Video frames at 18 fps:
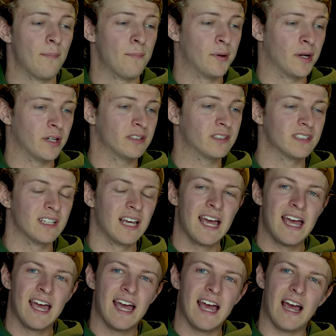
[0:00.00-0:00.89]
But
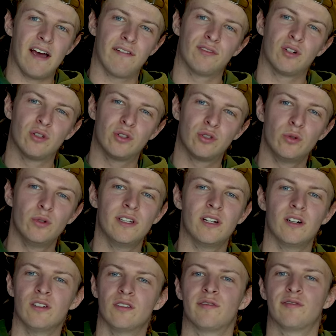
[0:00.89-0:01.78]
after 2
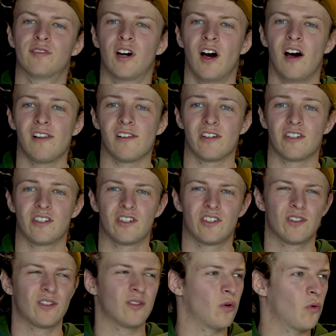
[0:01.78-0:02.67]
years of
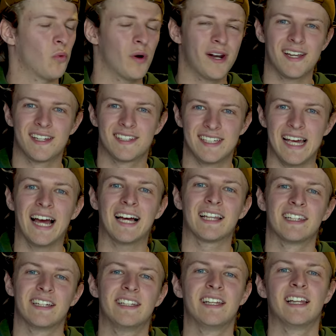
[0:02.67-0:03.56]
college, what
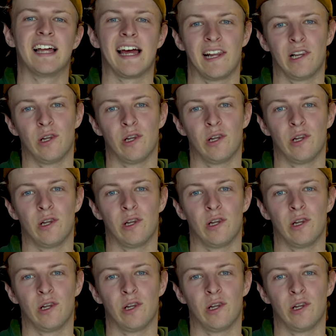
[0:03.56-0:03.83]
exactly did I